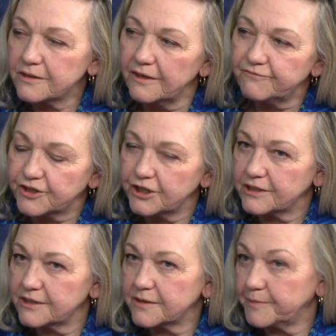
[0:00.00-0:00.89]
loved
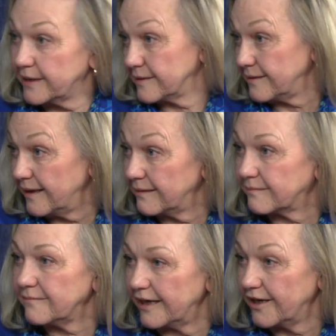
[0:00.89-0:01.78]
Jesus because I,
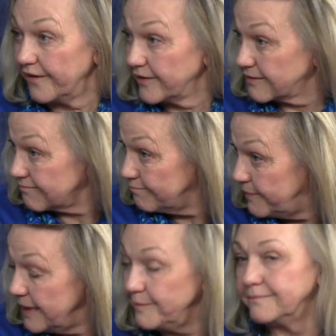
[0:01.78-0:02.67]
yeah, I got the,
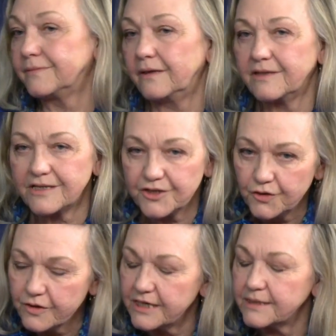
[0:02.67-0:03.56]
Bible, the,
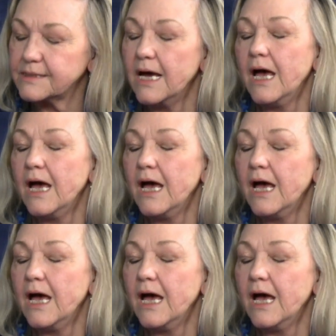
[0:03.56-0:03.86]
stories.